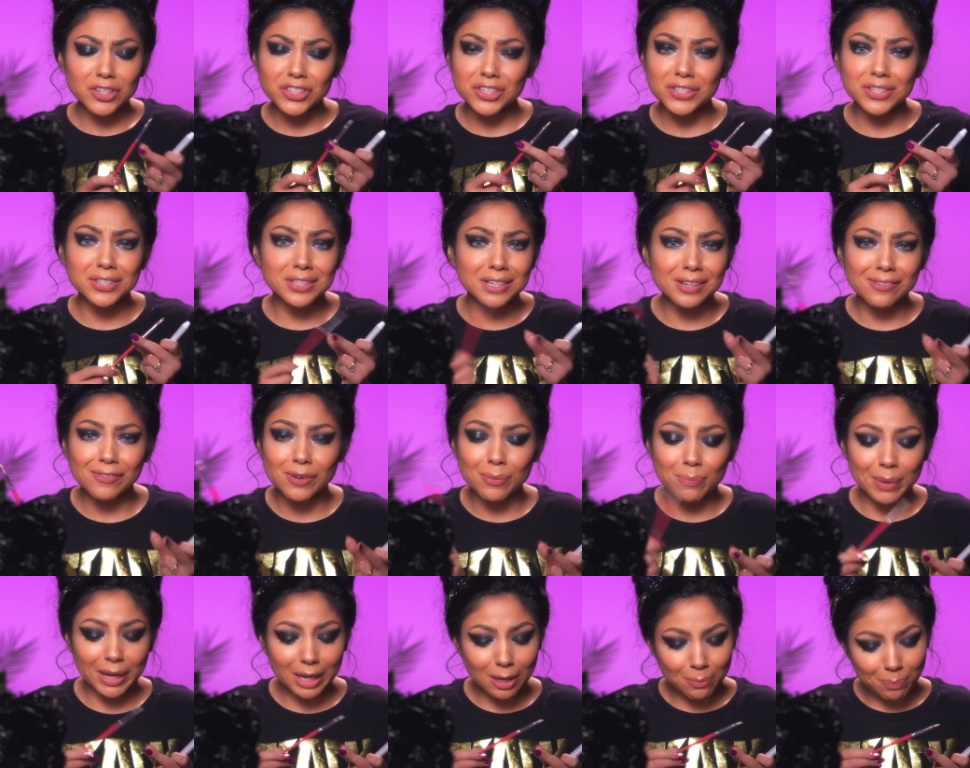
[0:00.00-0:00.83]
This isn't even a
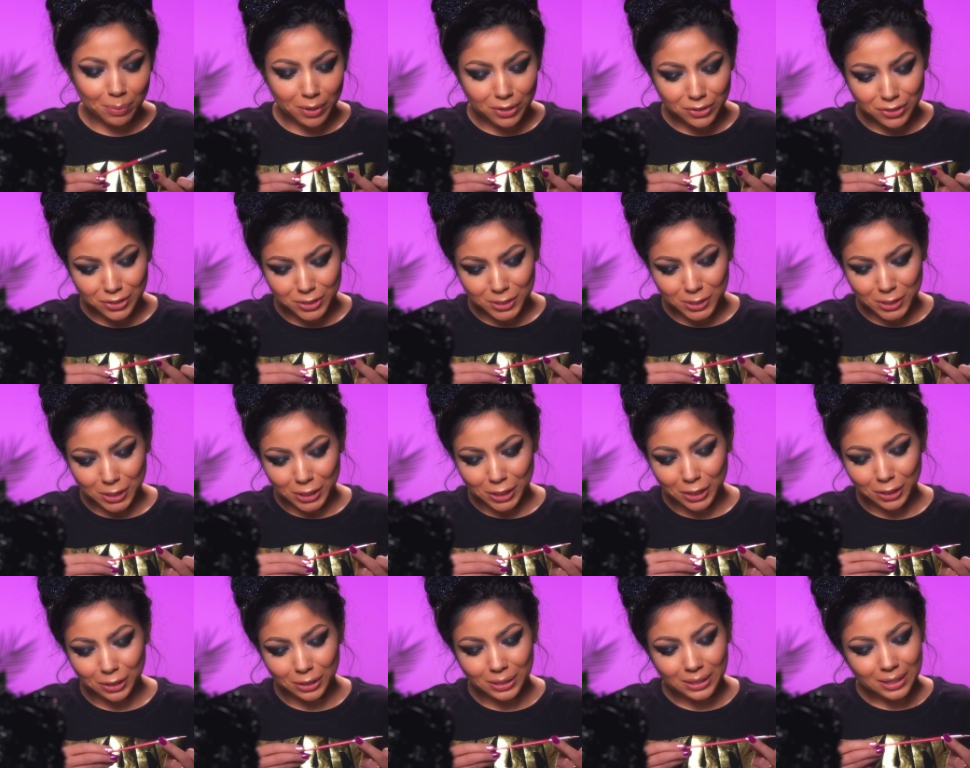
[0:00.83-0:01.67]
makeup brush, this is a,
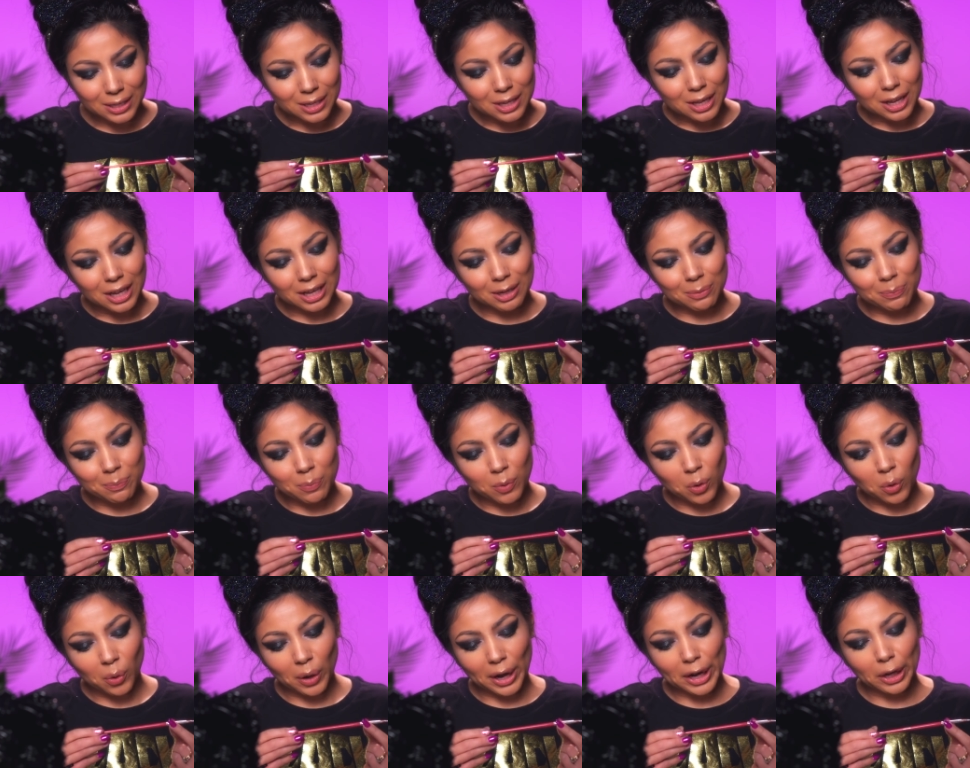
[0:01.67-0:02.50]
a
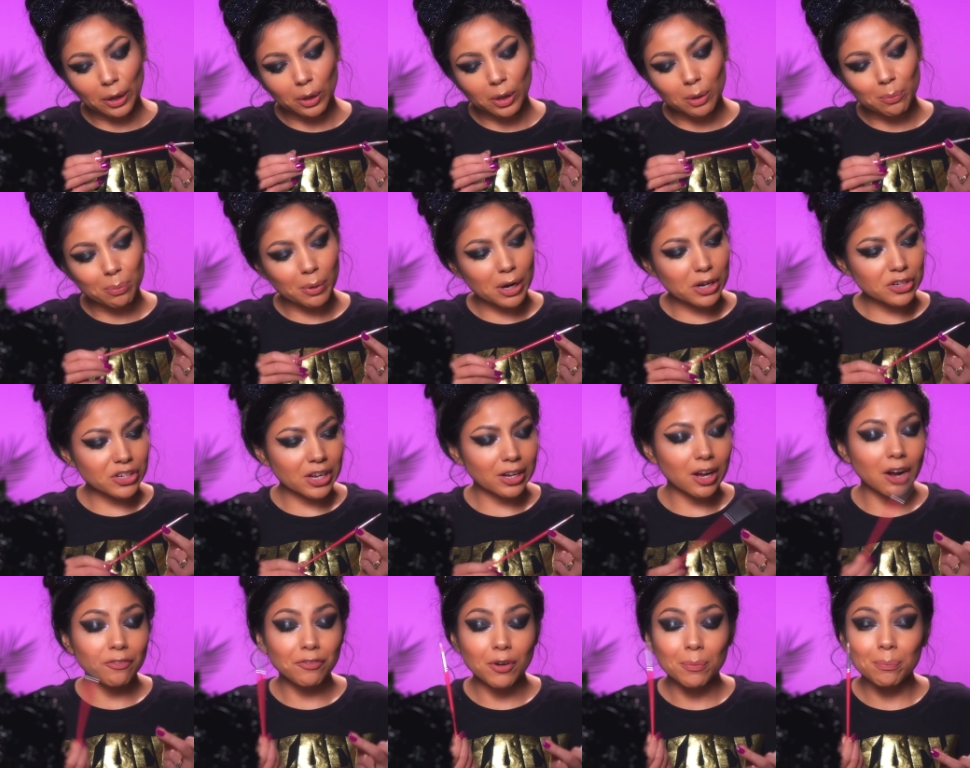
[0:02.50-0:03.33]
Crayola brush I
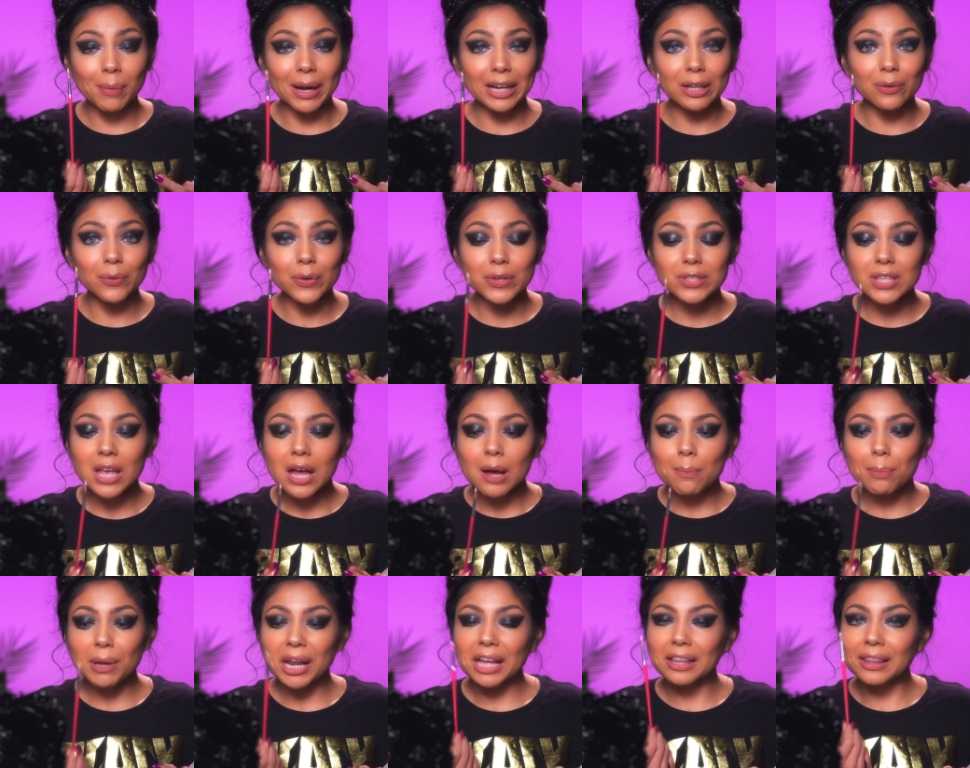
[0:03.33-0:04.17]
got from Michaels,
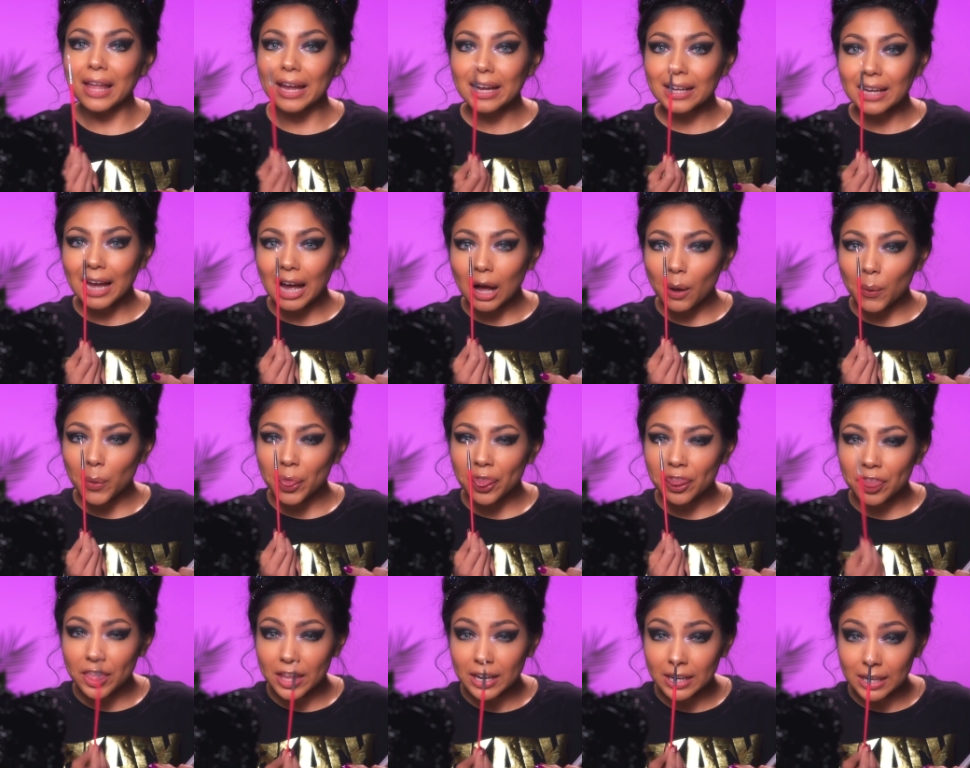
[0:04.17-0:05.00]
but I like how
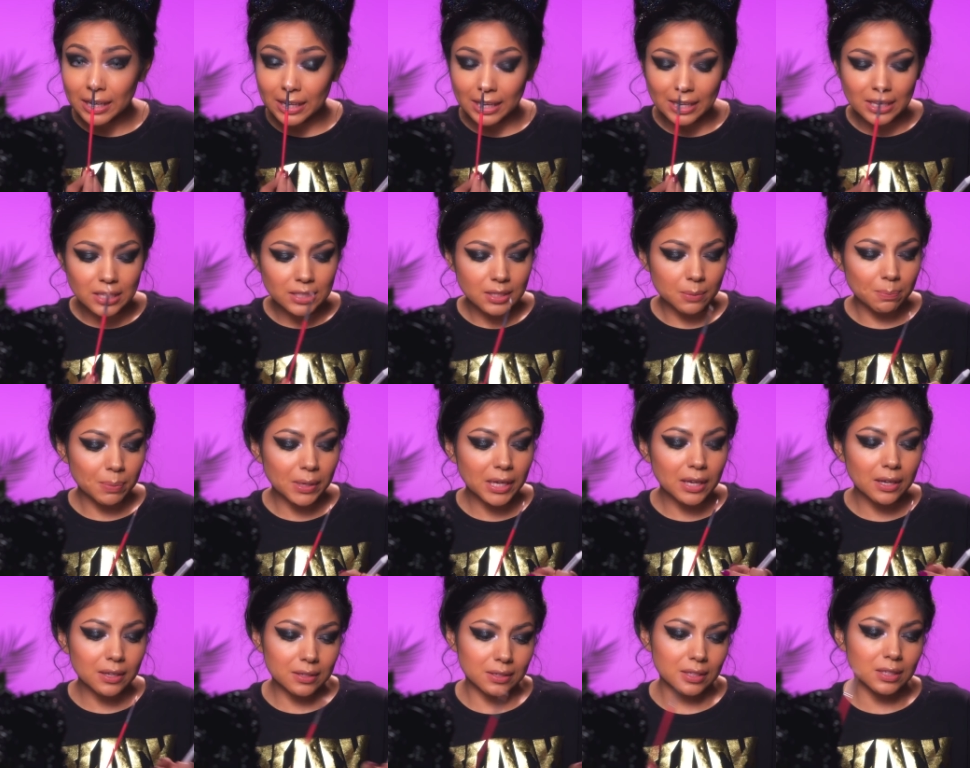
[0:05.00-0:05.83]
thin it is
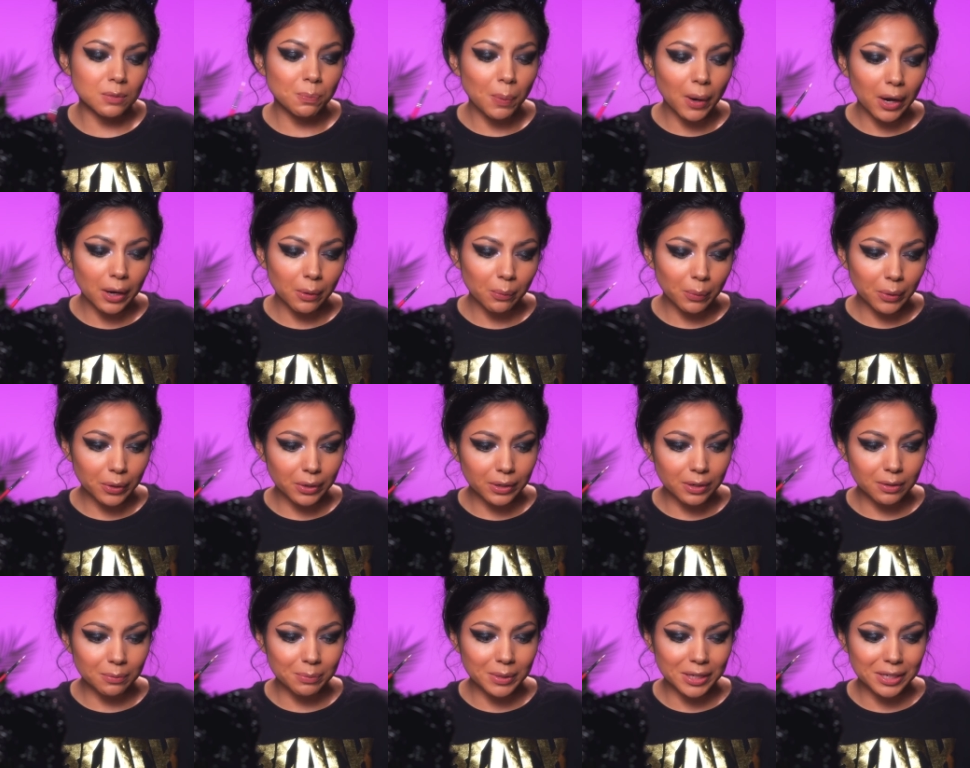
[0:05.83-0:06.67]
because this part we're
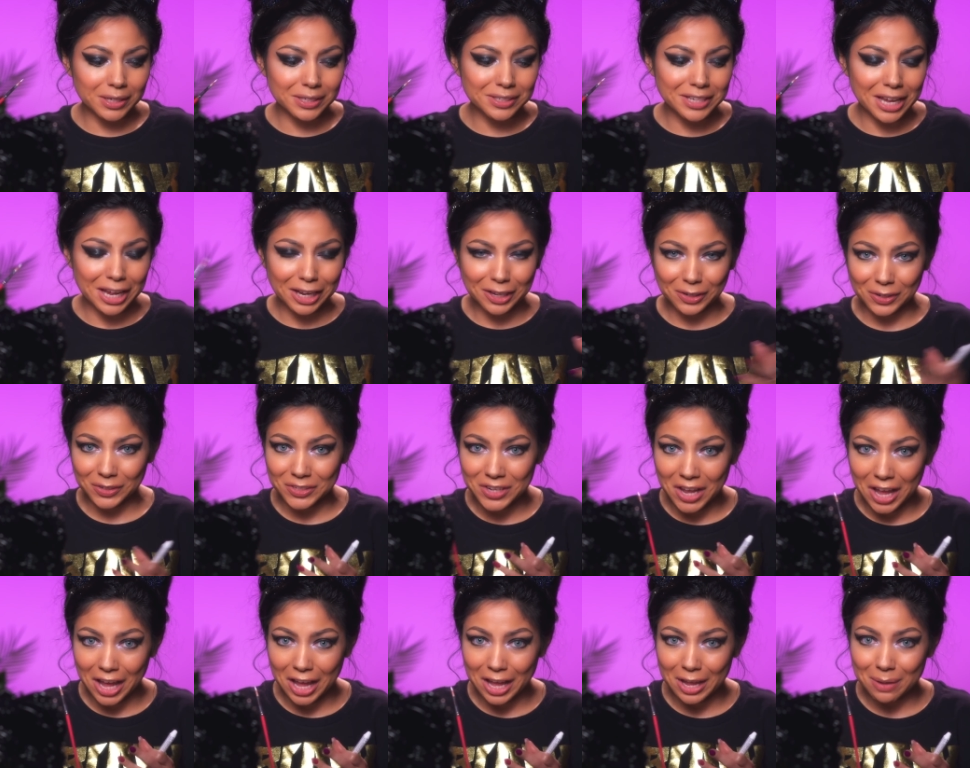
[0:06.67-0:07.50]
gonna be taking our
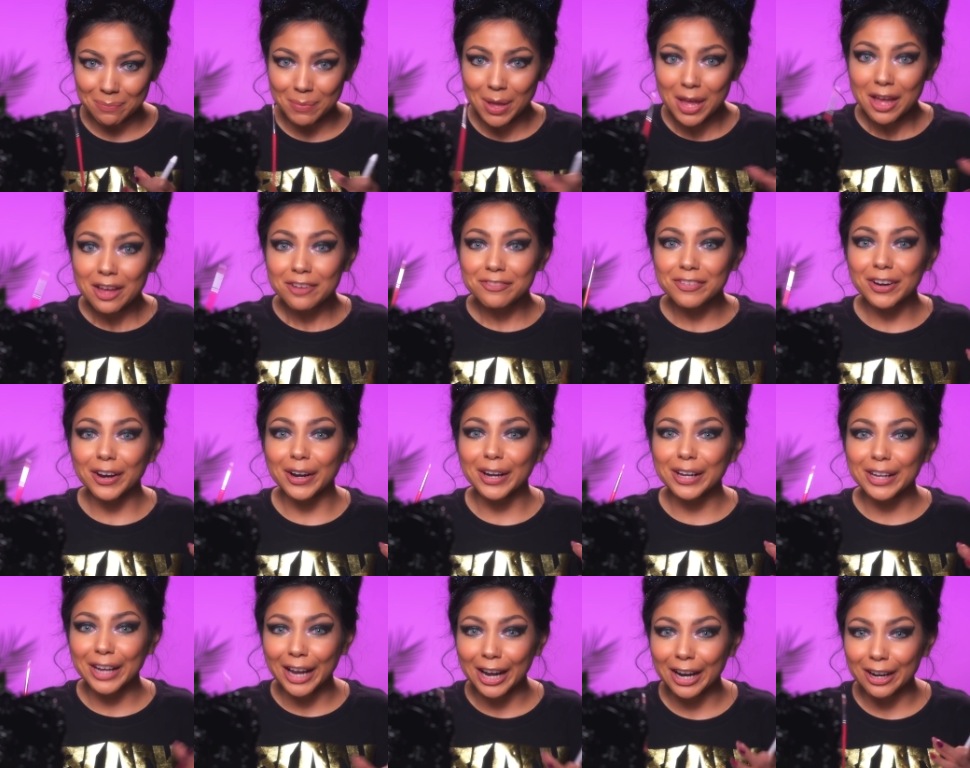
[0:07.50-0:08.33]
time
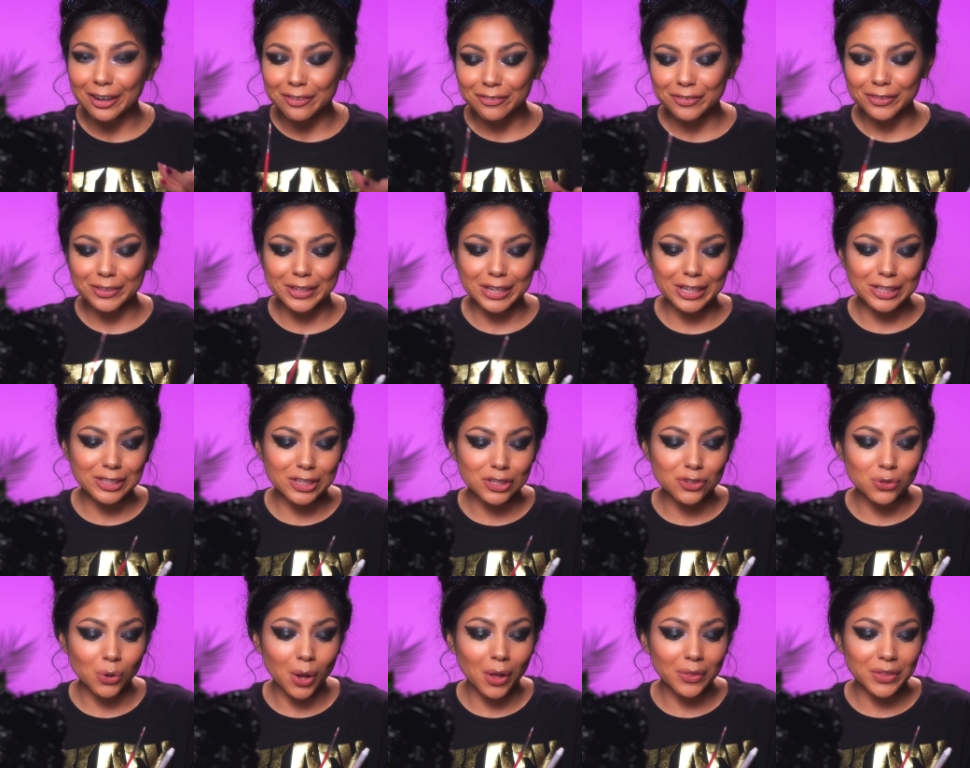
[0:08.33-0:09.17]
very carefully to
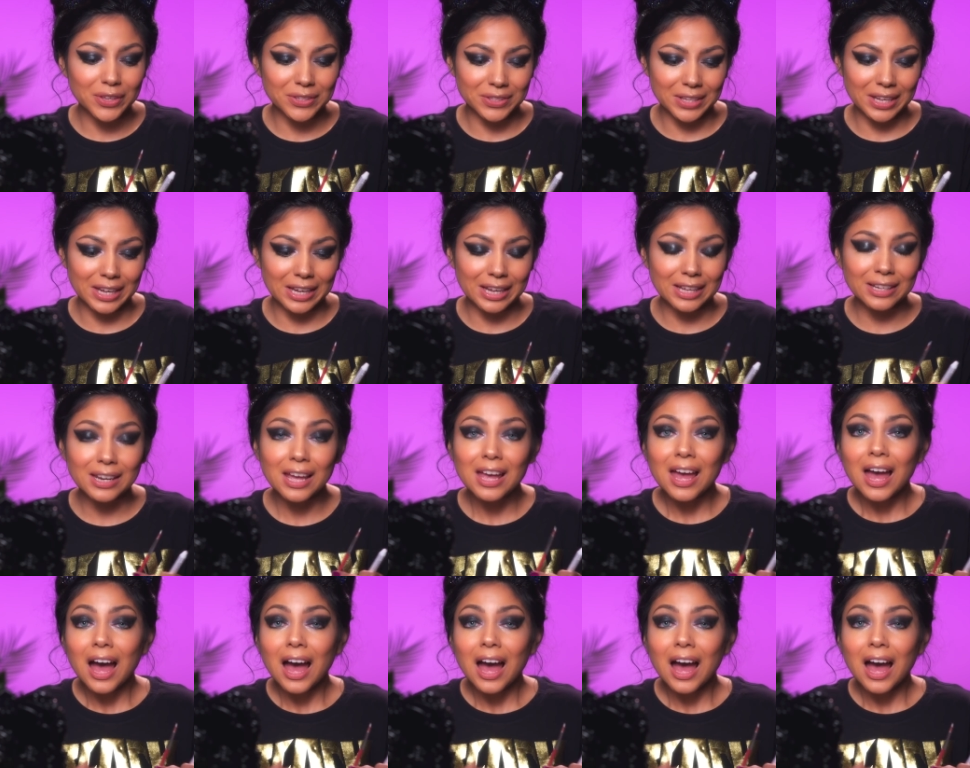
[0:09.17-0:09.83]
draw this in.